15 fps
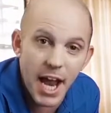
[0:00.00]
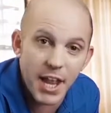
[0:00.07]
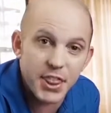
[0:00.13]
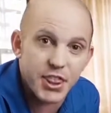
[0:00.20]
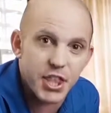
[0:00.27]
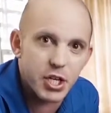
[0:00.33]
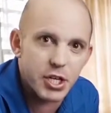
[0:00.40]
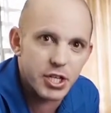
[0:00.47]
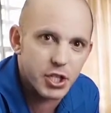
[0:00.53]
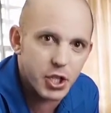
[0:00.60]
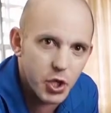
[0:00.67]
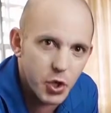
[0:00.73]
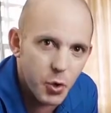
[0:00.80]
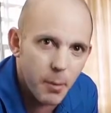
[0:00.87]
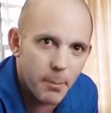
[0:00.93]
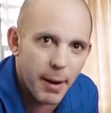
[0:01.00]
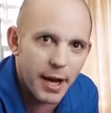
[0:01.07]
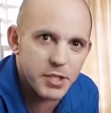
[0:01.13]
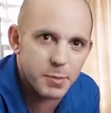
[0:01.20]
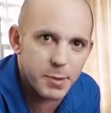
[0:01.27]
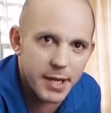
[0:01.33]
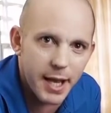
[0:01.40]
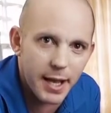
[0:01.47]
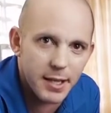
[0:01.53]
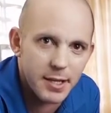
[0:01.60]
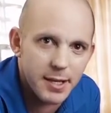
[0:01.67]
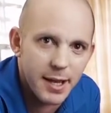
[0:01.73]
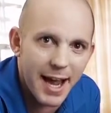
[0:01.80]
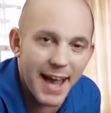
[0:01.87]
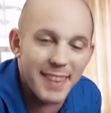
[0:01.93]
and 32 miles per
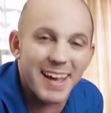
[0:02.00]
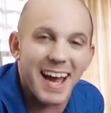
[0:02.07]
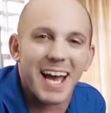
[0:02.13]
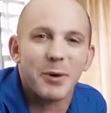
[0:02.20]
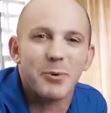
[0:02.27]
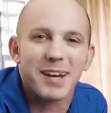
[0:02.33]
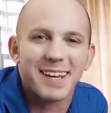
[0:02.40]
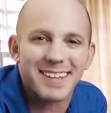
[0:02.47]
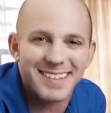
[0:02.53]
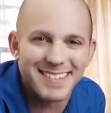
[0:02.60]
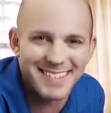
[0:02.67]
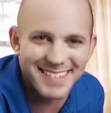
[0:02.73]
gallon on the highway.